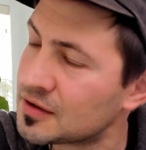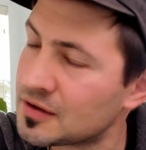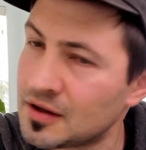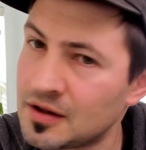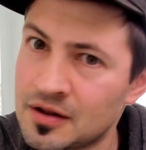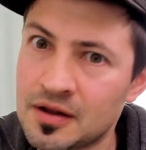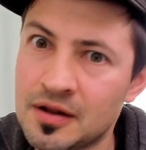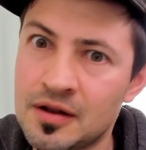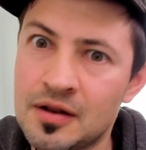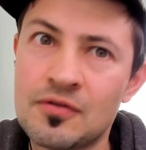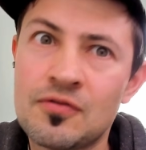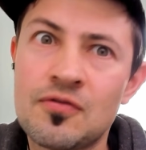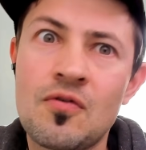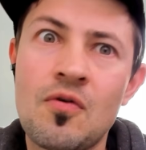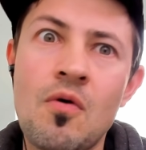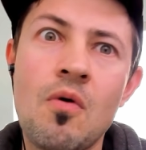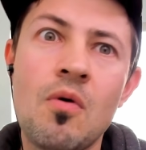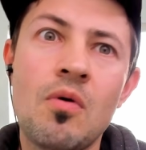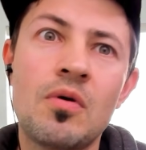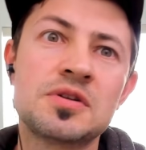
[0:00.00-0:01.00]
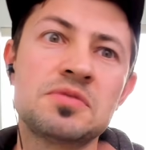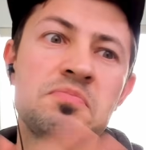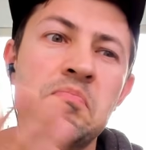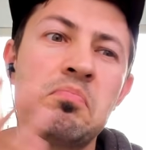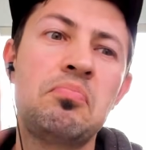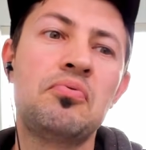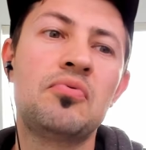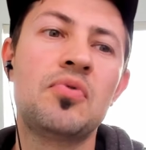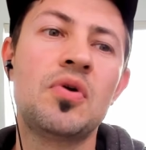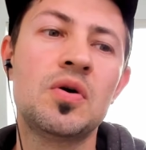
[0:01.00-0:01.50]
And then of course
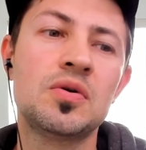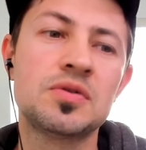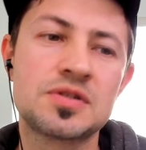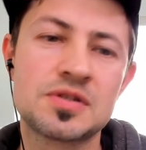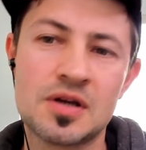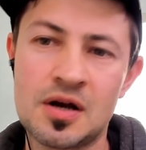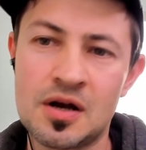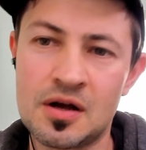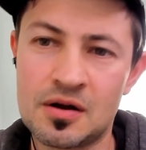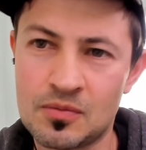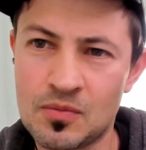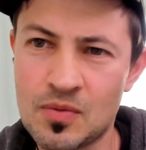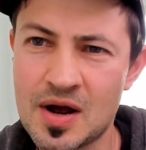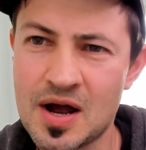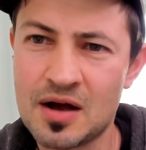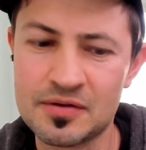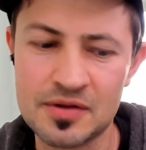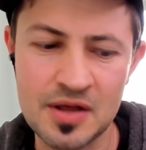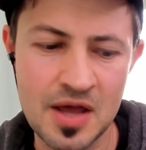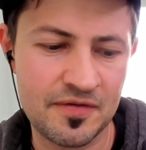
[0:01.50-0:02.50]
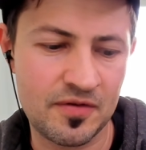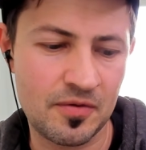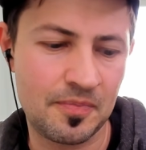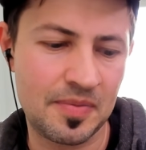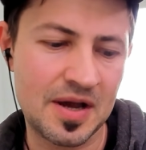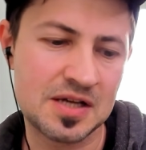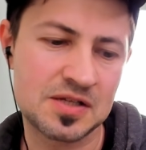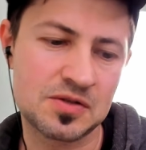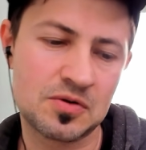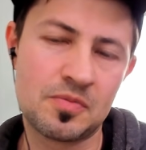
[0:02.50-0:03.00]
Proton, wow, they have a
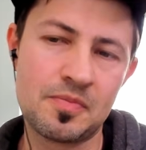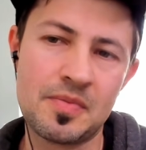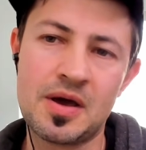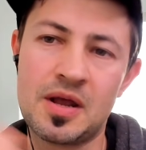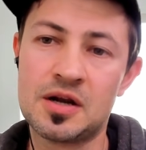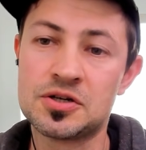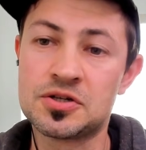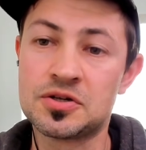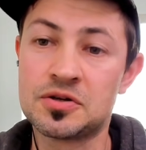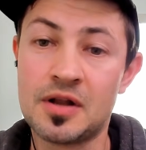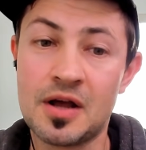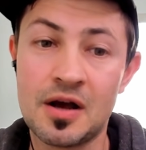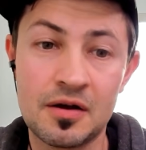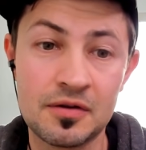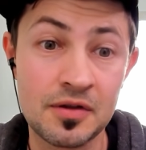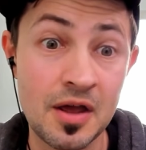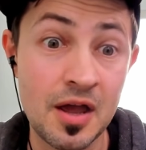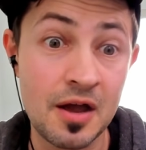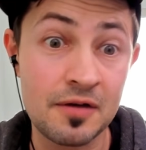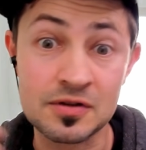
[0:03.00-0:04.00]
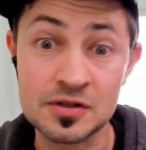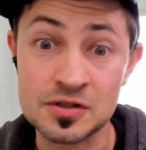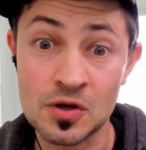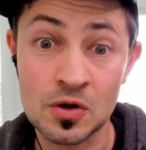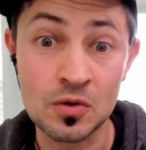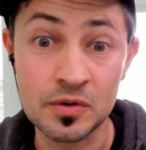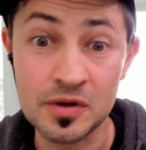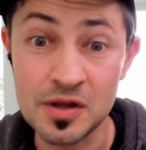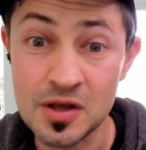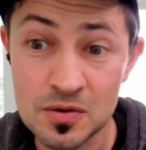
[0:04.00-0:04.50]
password manager. Now they have this
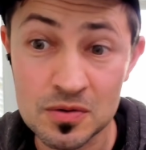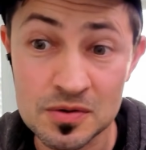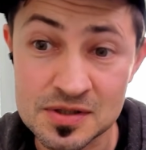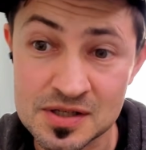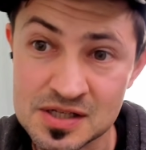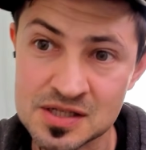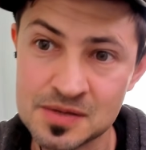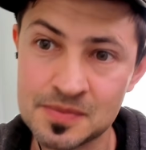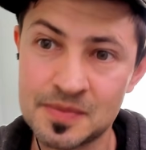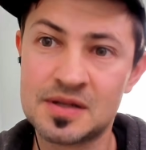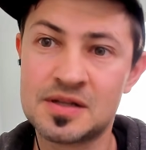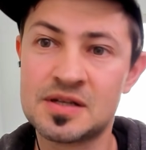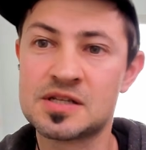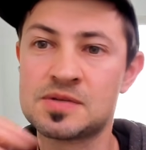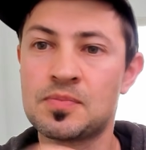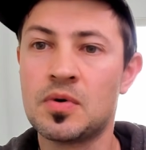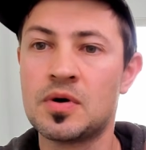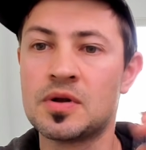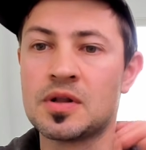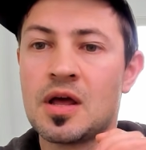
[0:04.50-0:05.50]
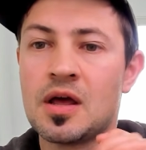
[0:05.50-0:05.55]
whole ecosystem at this point.